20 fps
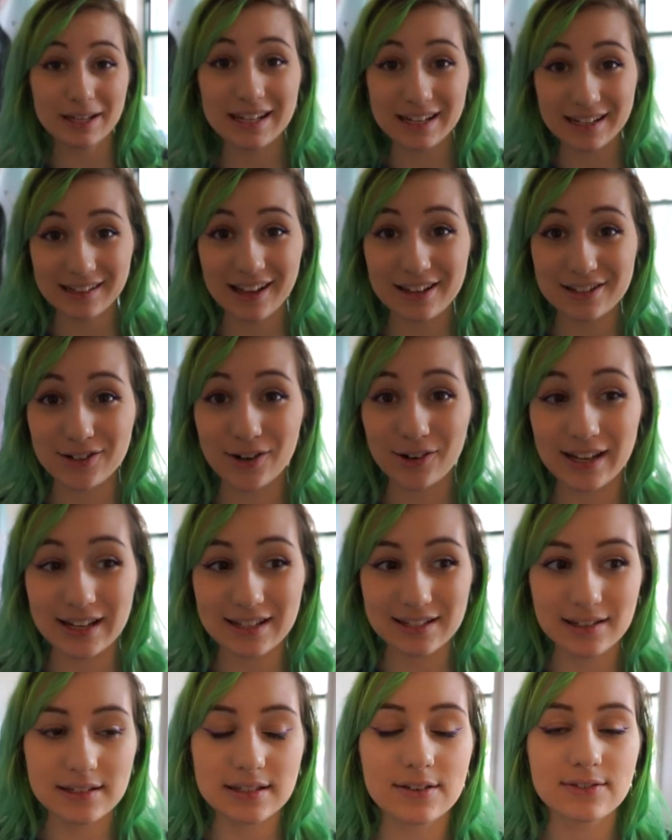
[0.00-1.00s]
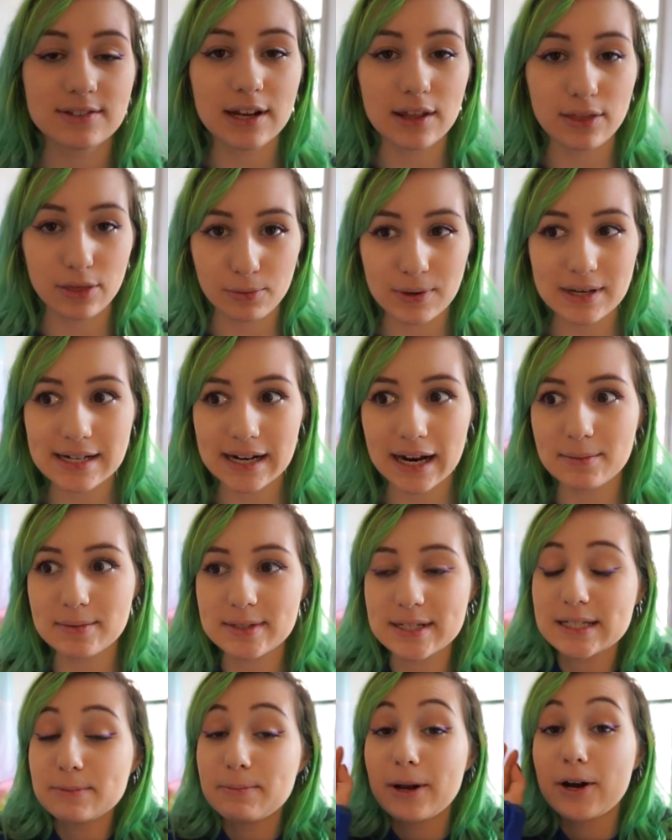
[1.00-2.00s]
and Eli's No Kiss List. I've seen it three times.
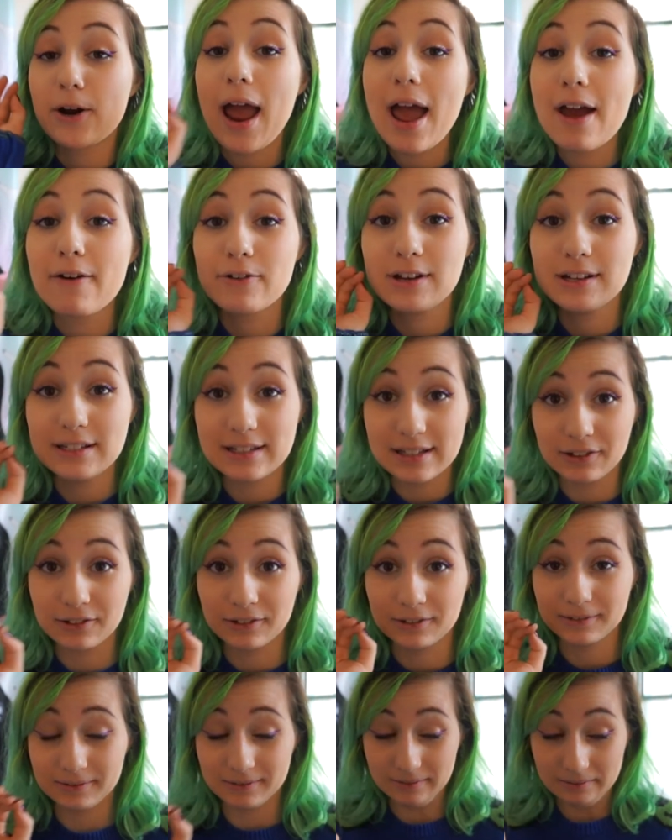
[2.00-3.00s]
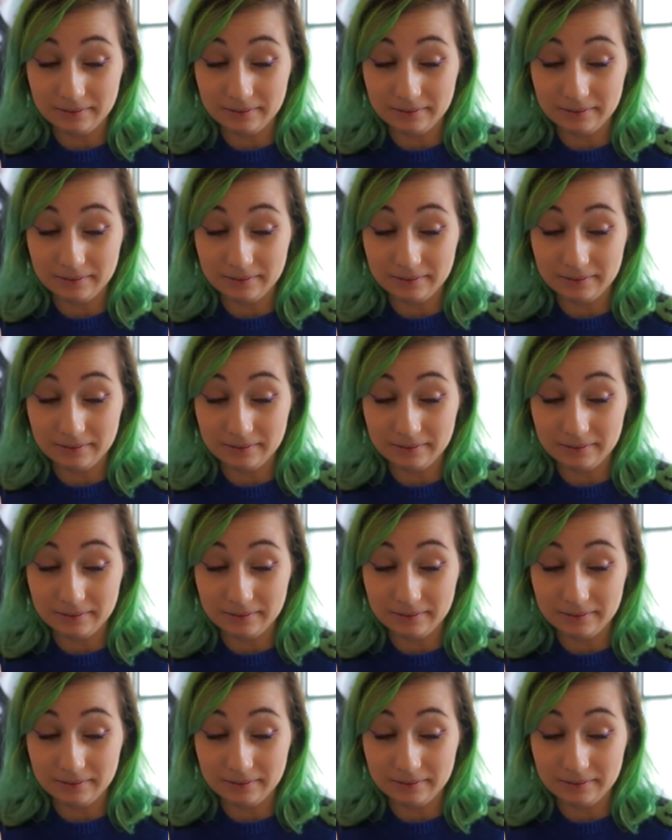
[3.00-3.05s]
It gets better every single